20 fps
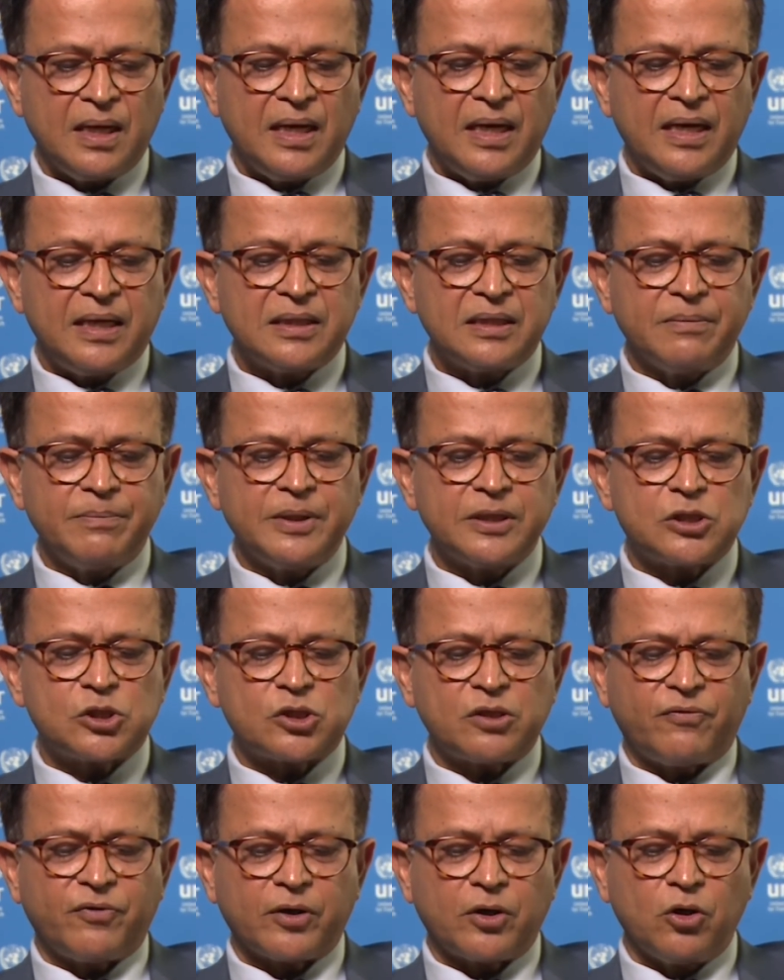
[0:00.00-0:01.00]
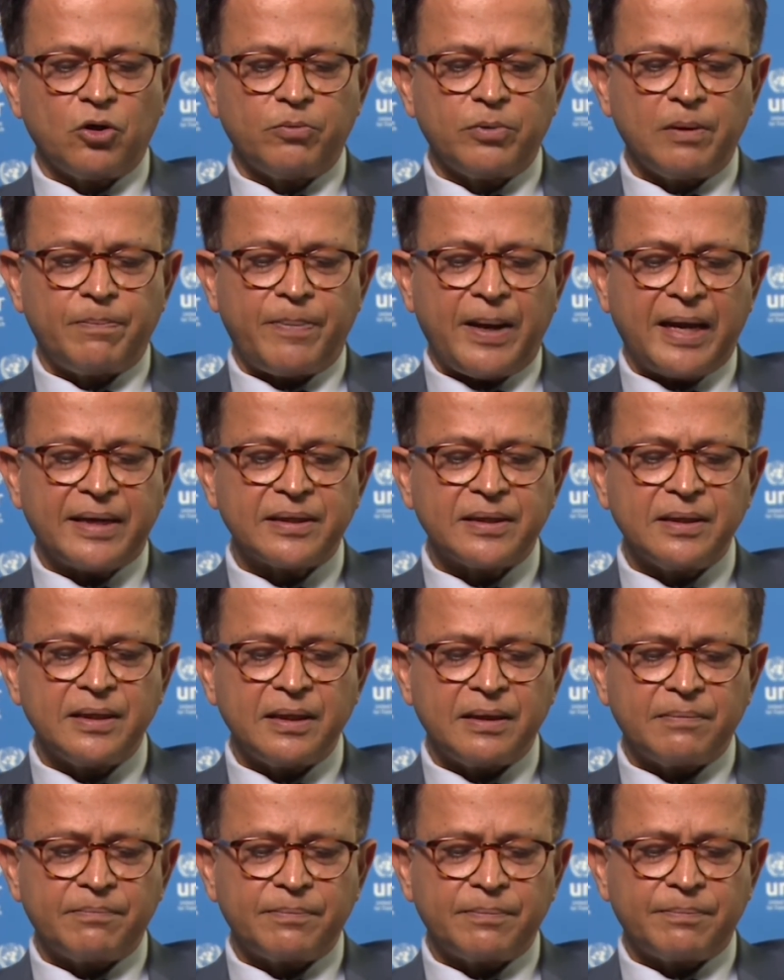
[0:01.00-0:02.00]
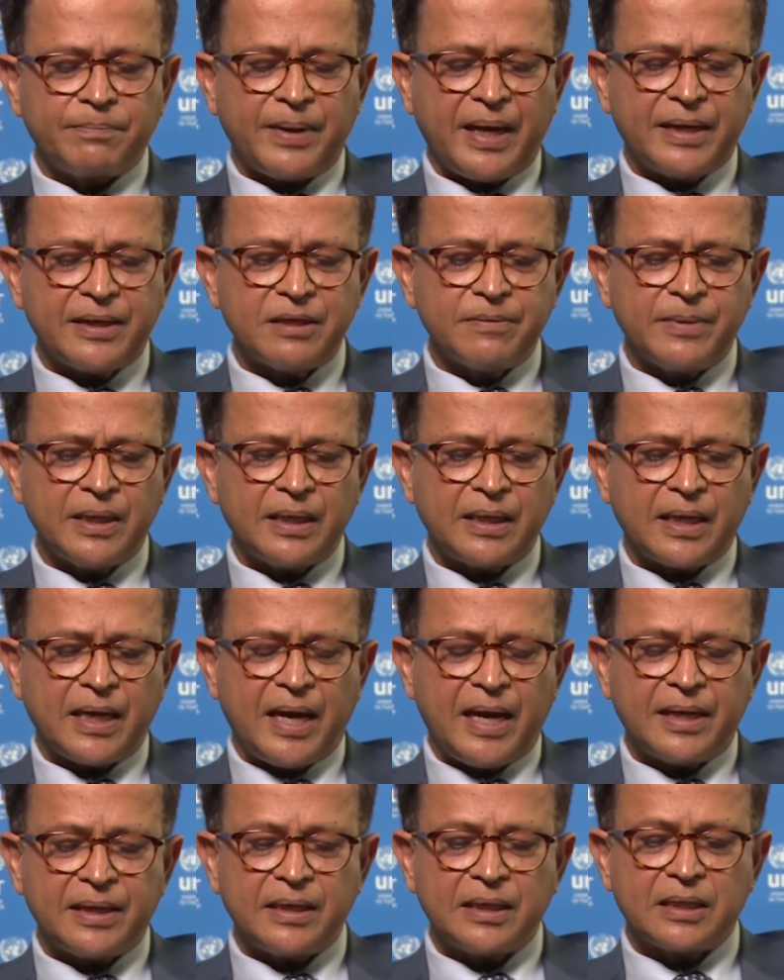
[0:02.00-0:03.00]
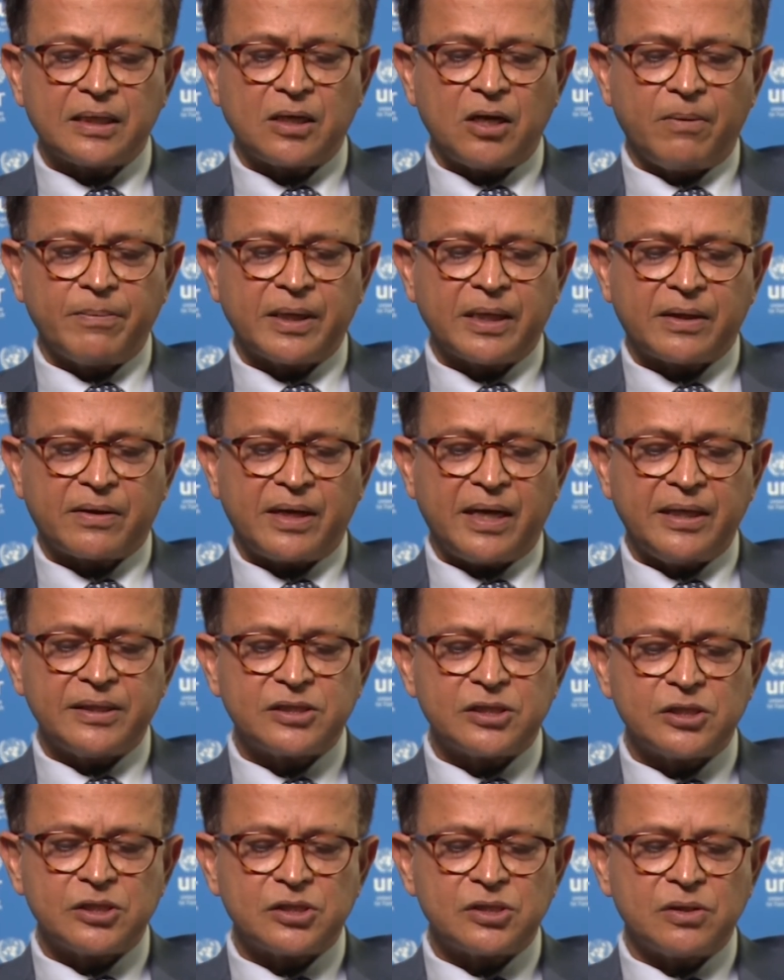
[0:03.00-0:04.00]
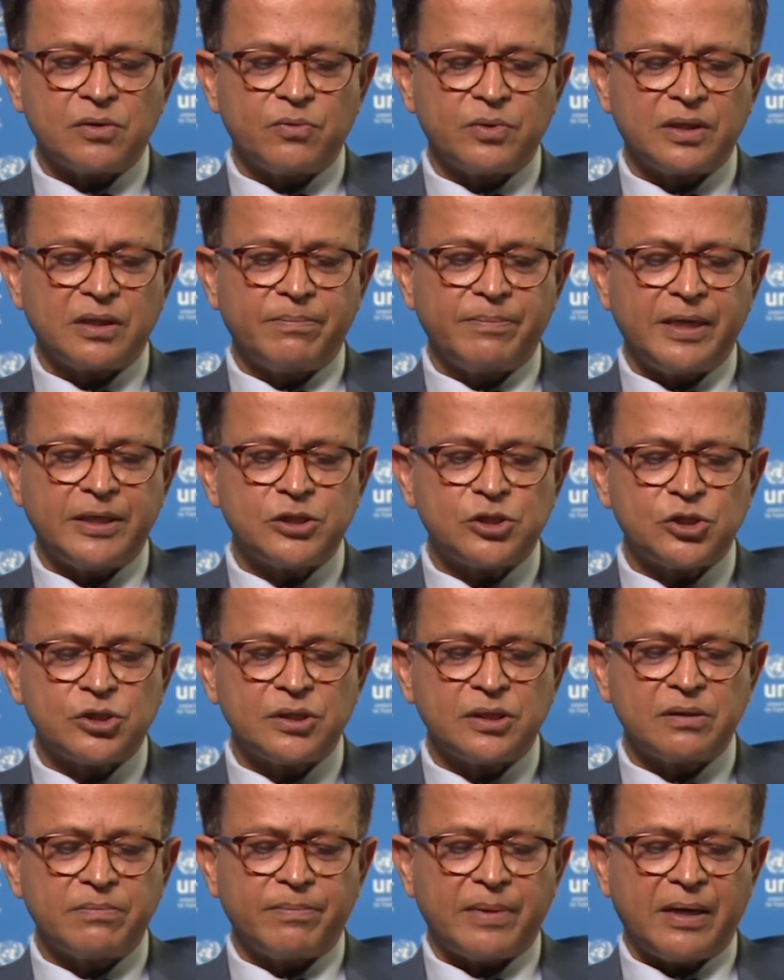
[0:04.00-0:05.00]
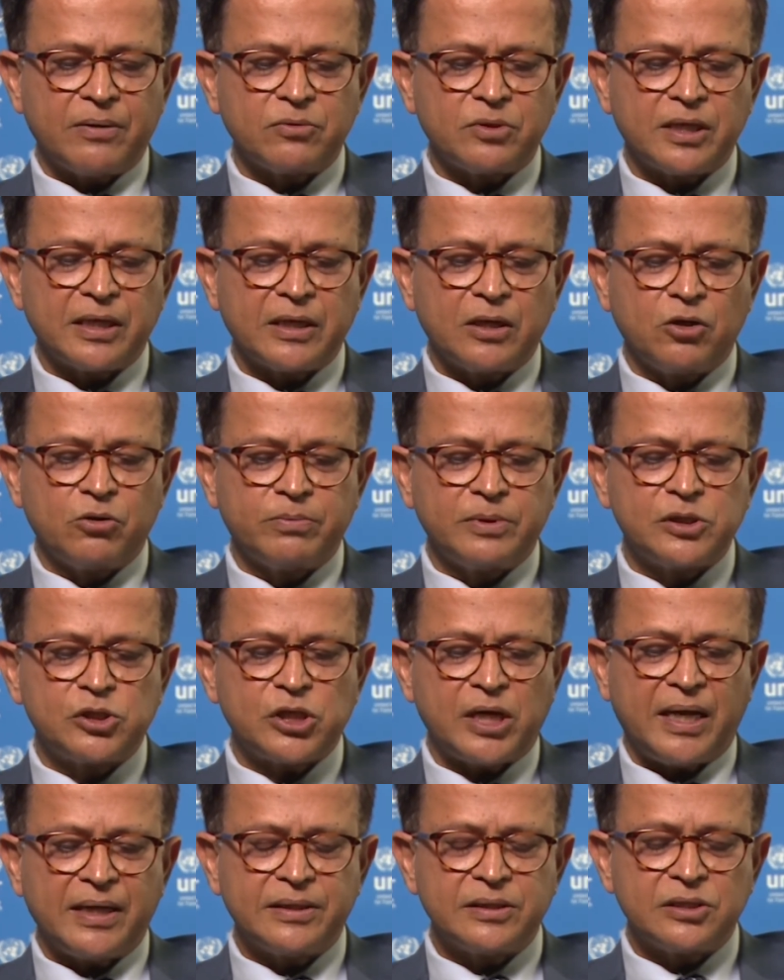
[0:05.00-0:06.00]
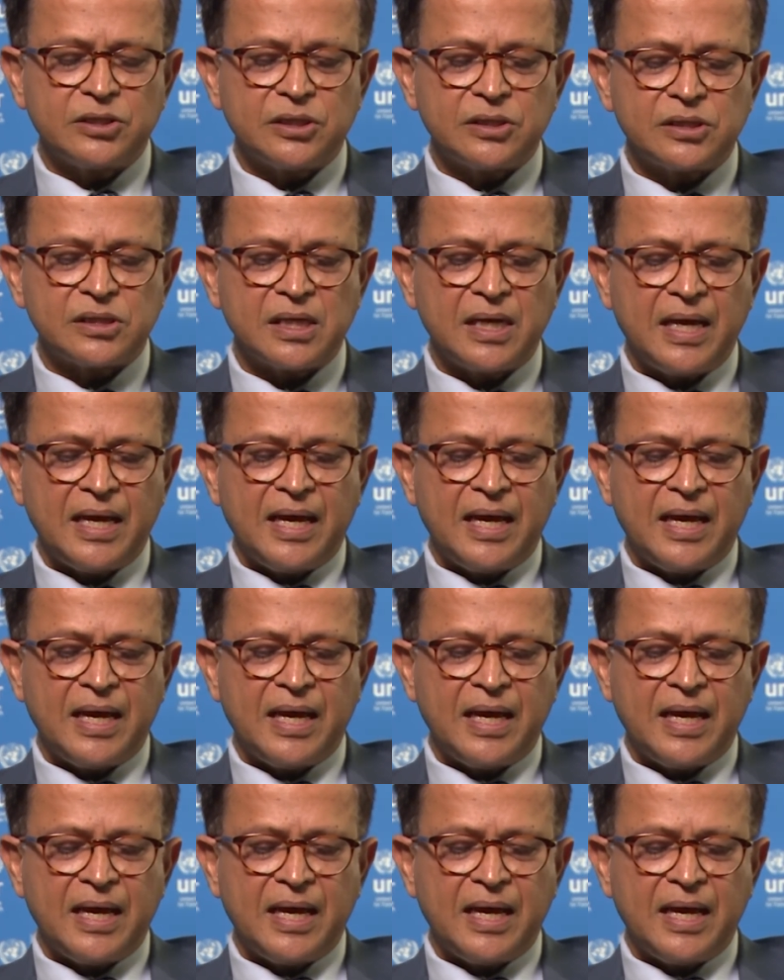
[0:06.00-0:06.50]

In the midst of a global pandemic and economic crisis with the mentioned mounting global challenges,